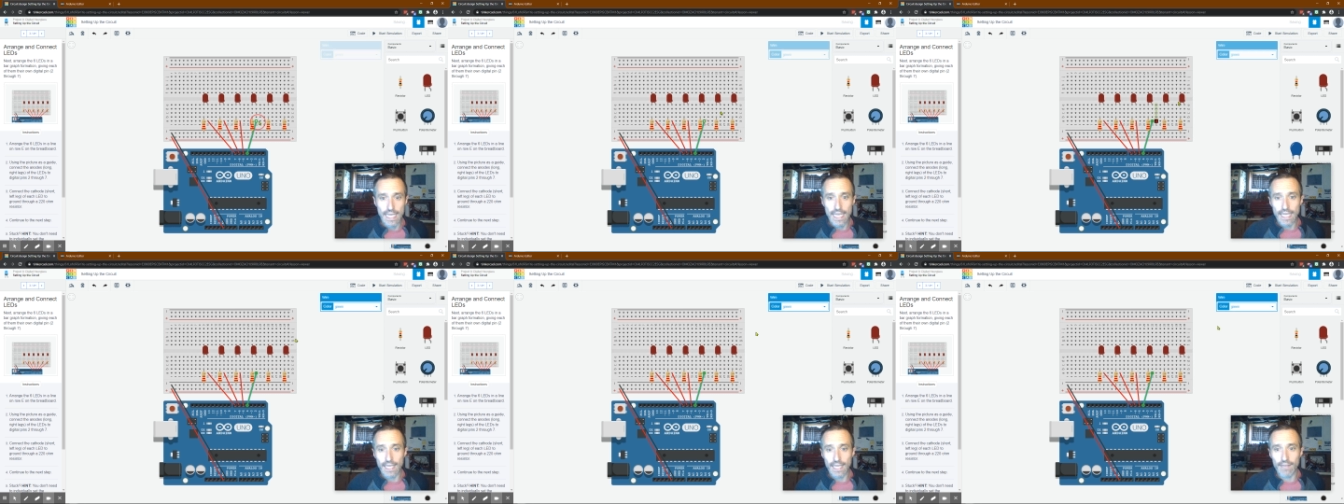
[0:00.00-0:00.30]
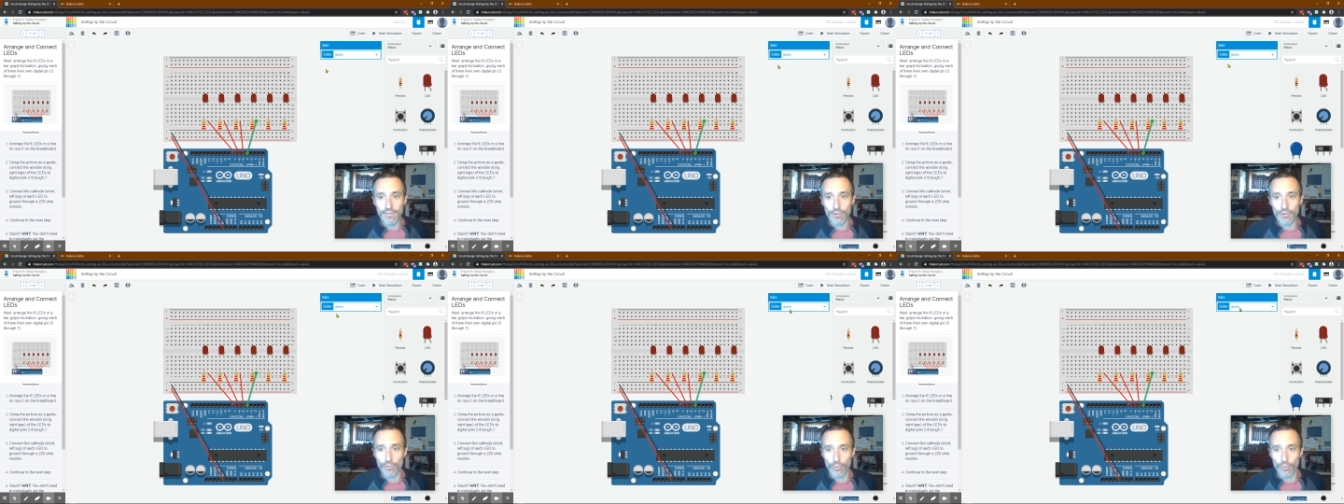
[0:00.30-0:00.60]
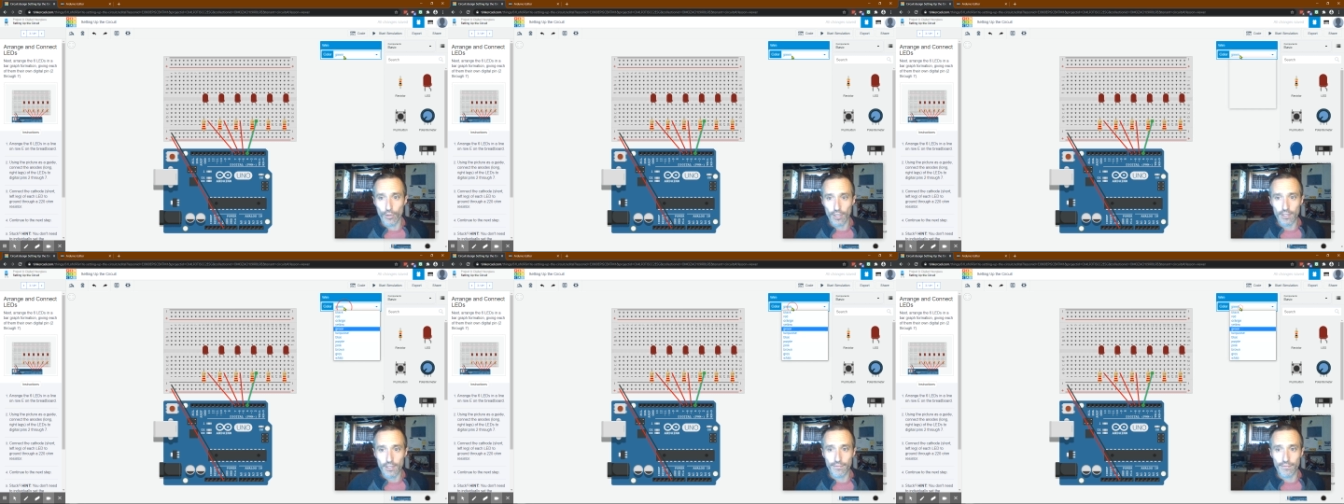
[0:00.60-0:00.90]
If you
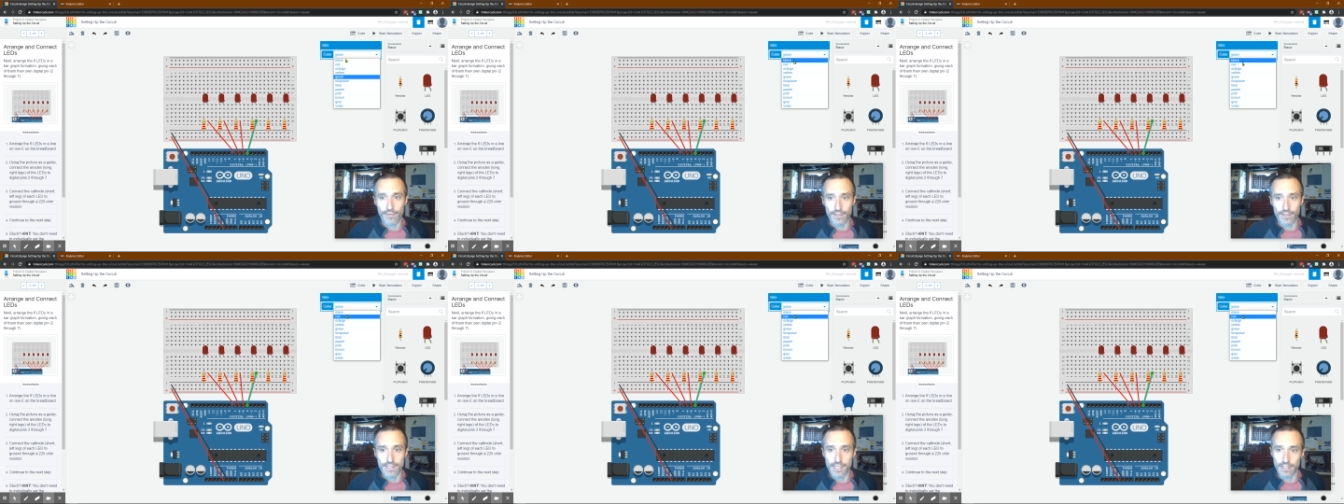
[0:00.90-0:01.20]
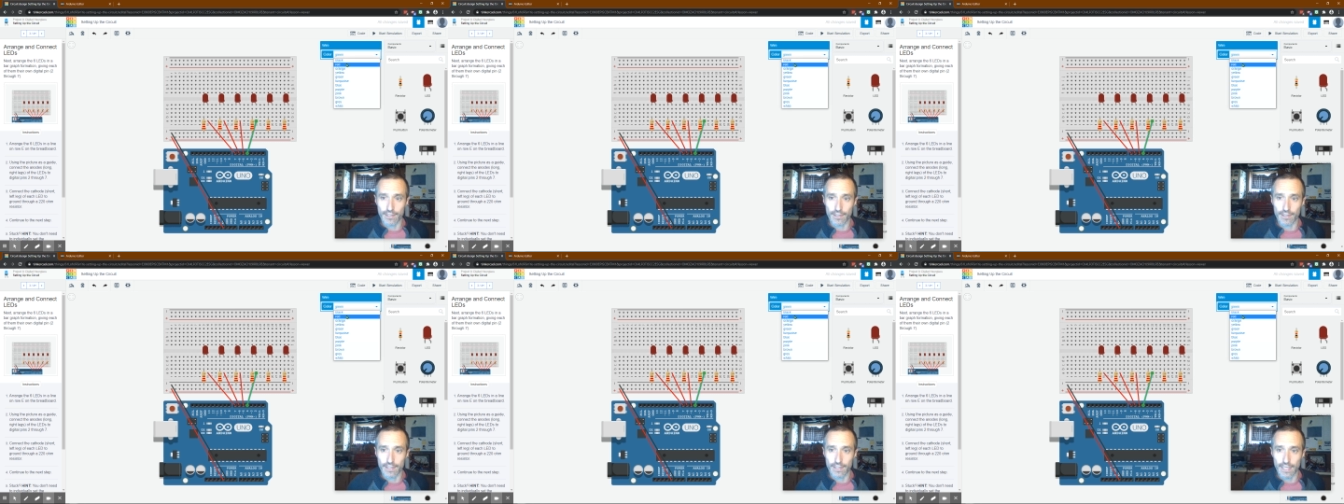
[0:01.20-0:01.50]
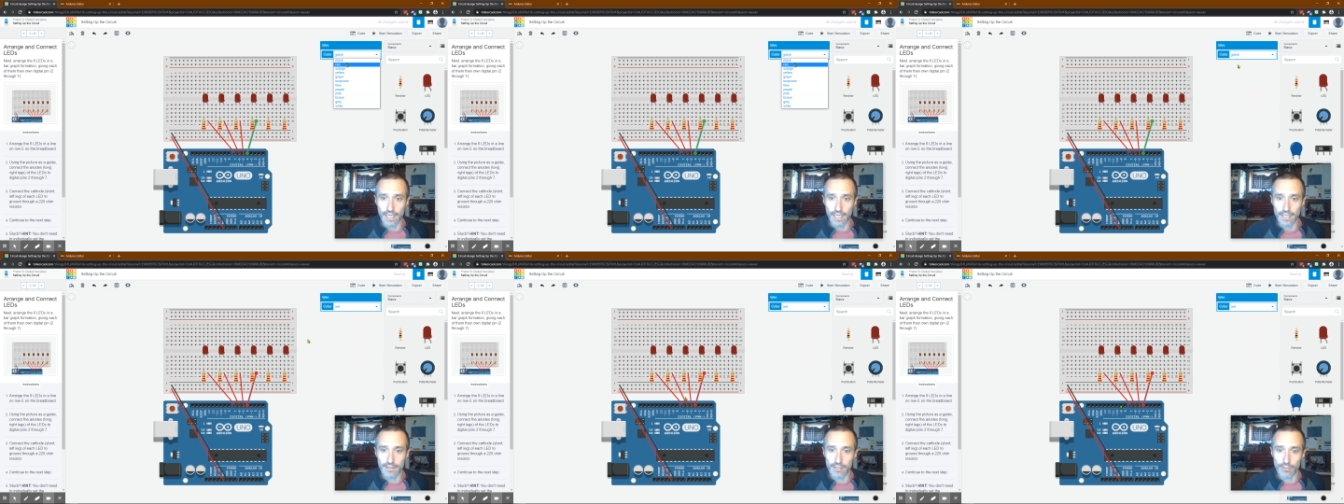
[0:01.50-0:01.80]
work for
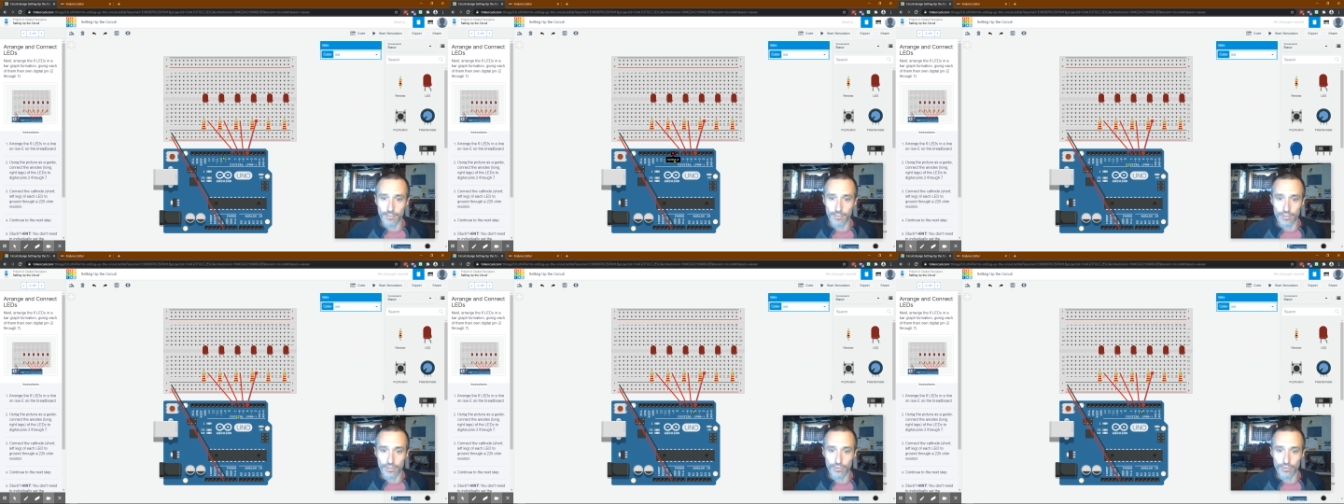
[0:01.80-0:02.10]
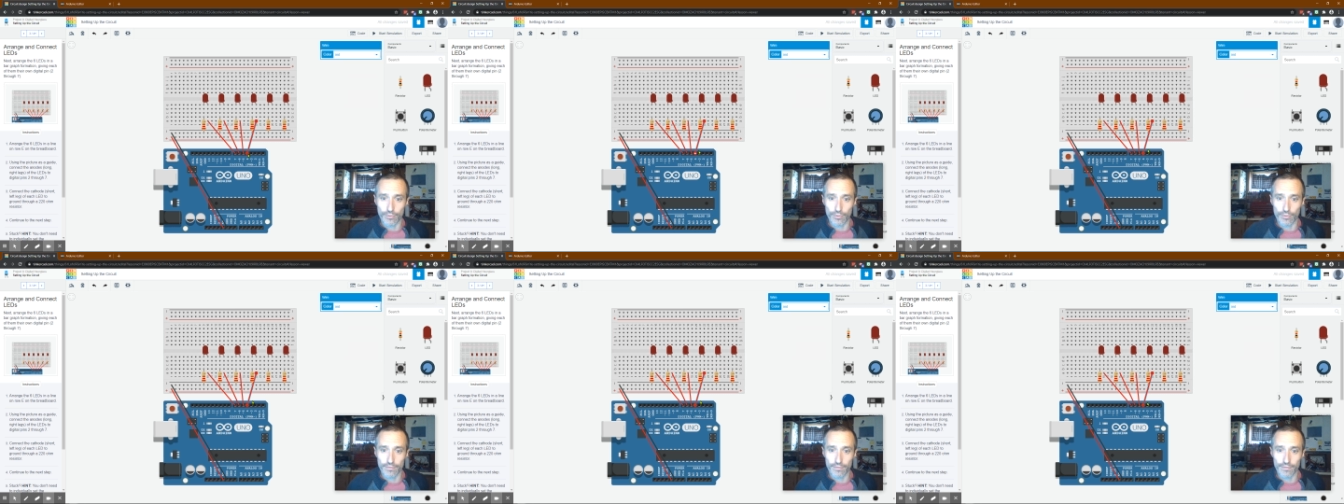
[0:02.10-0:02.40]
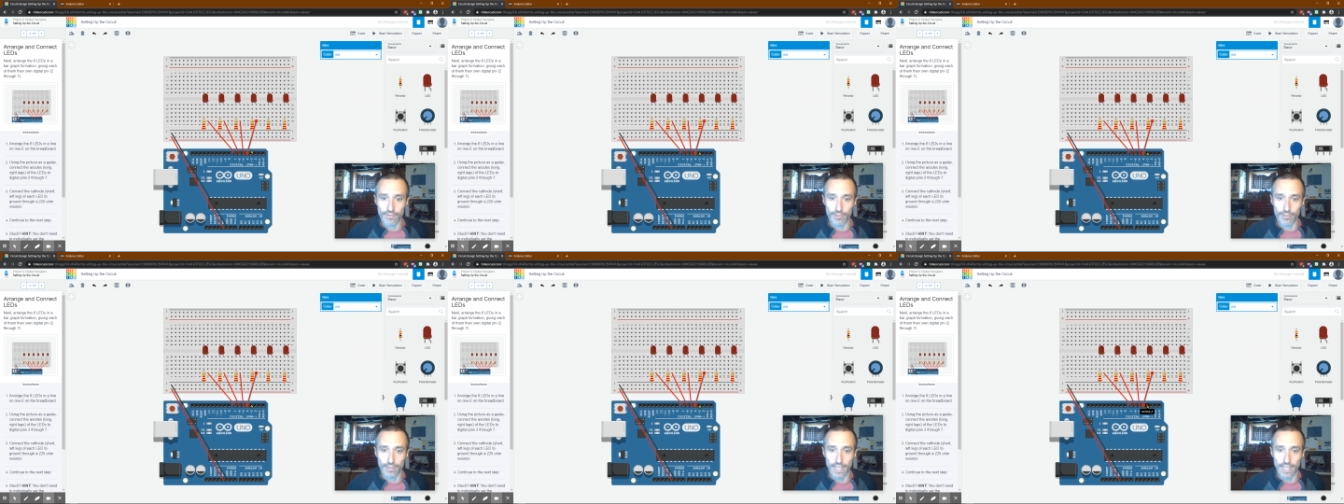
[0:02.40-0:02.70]
Tinkercad, that would be cool
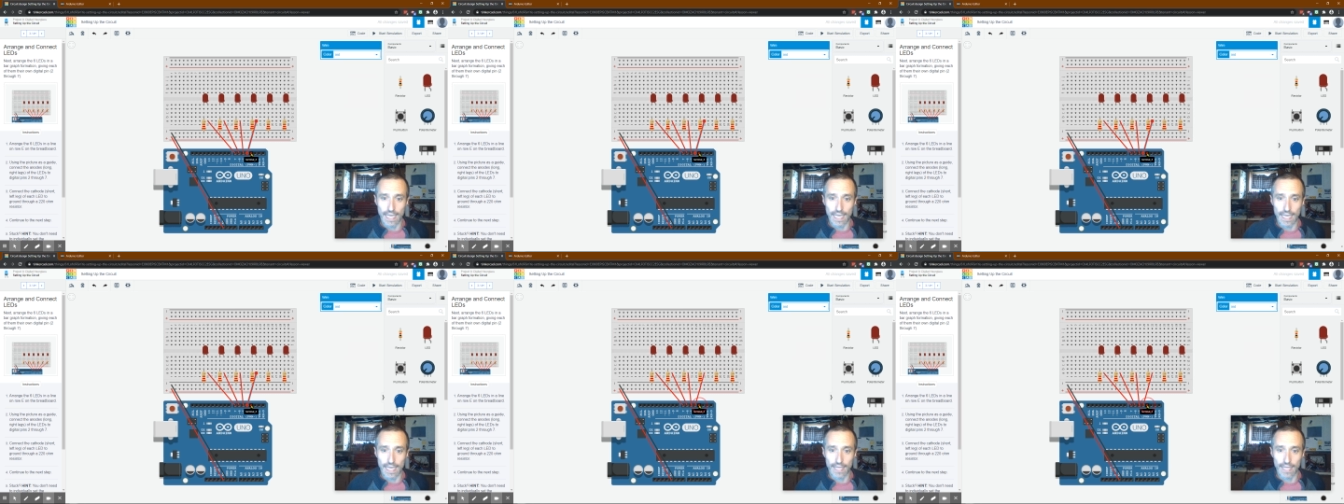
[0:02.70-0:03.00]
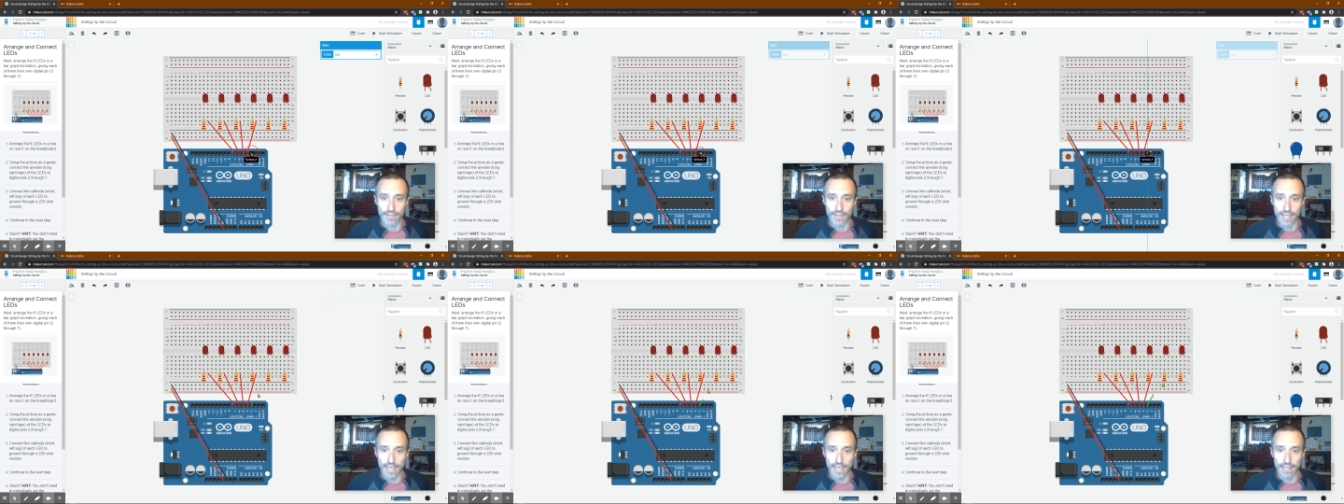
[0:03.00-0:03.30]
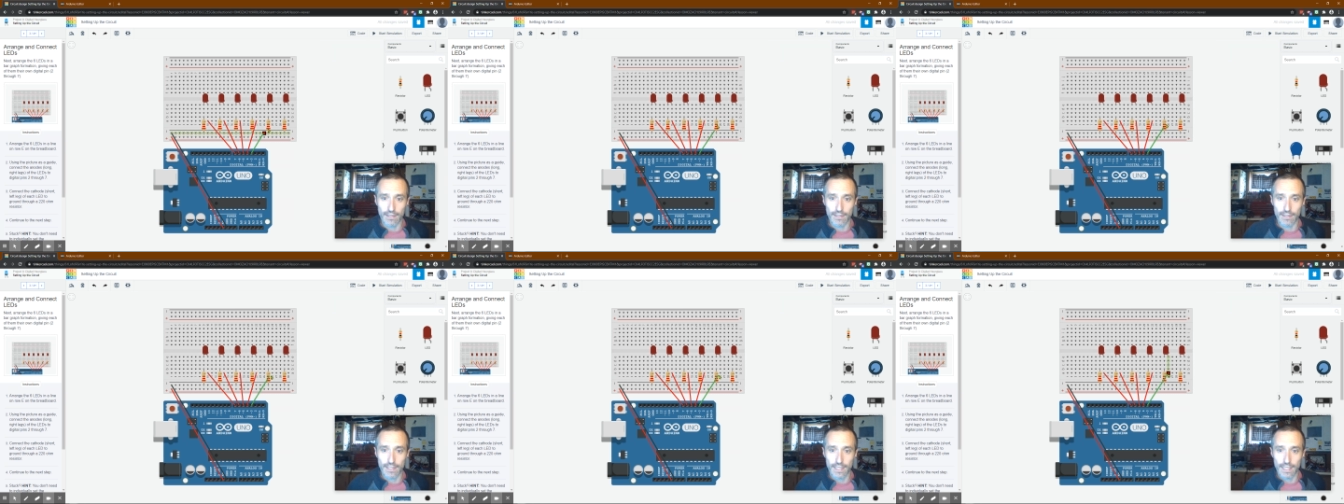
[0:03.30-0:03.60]
if you would add that.